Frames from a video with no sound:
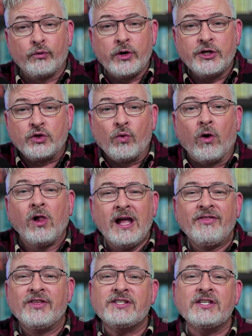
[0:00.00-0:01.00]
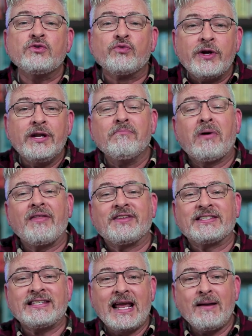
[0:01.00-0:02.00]
The Ritual, this is written by
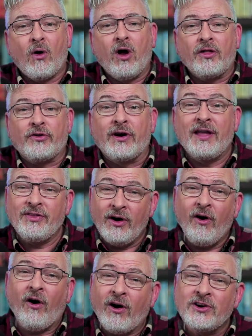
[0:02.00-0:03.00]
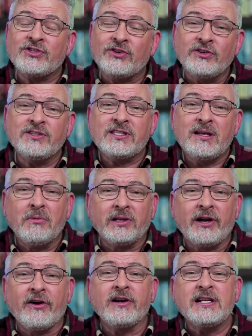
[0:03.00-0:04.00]
the same author, and there are certain
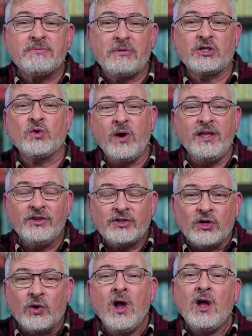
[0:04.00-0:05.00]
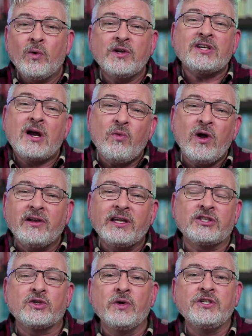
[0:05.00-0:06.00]
similarities between the two, which I will
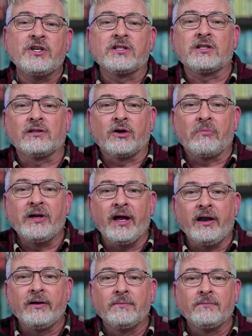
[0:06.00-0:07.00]
get to in just a little bit.